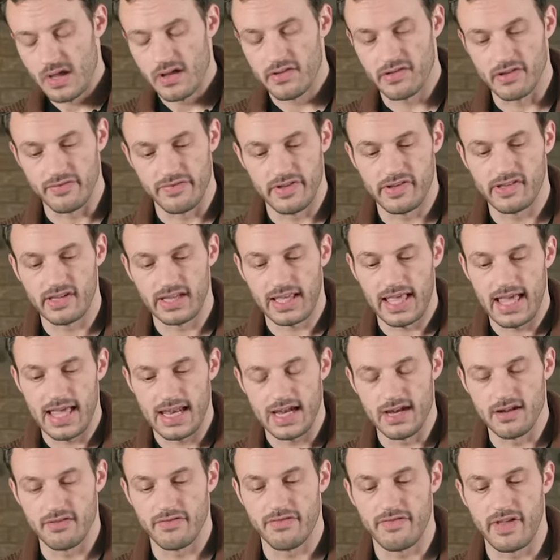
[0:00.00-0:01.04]

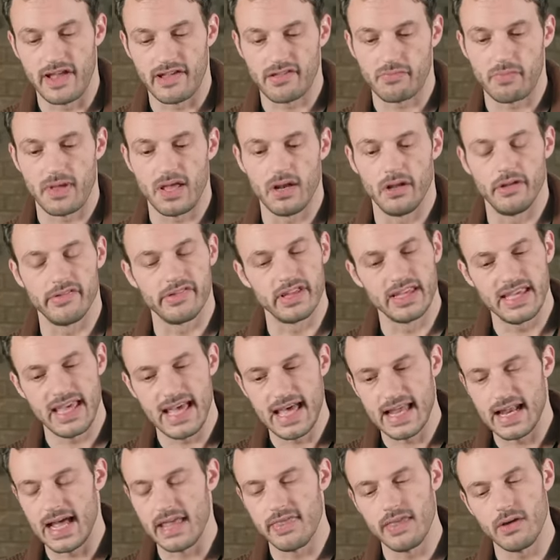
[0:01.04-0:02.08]
sophisticated effects pedals,
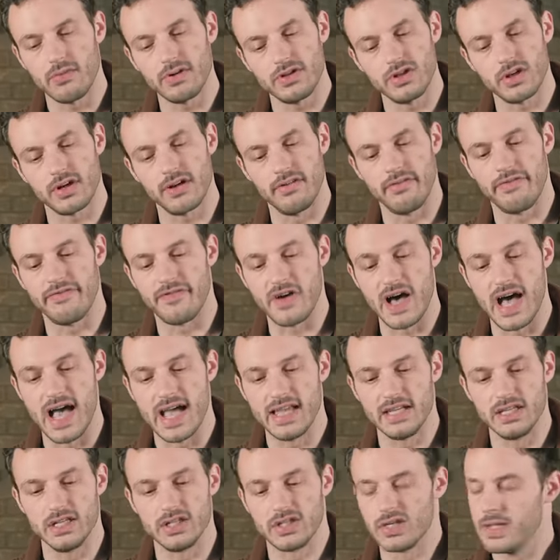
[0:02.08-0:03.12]
again, I think what you're going to
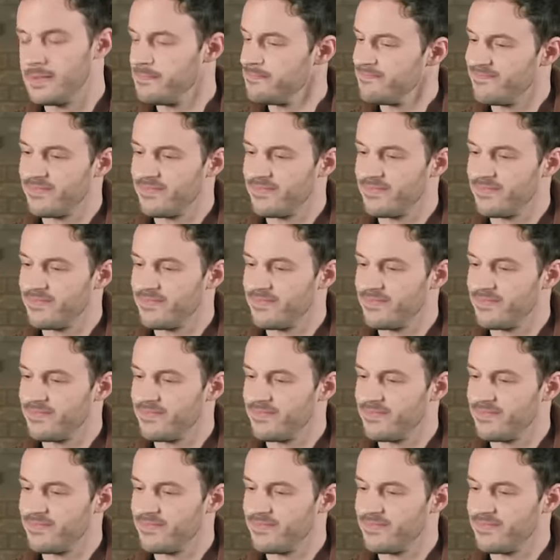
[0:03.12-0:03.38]
find is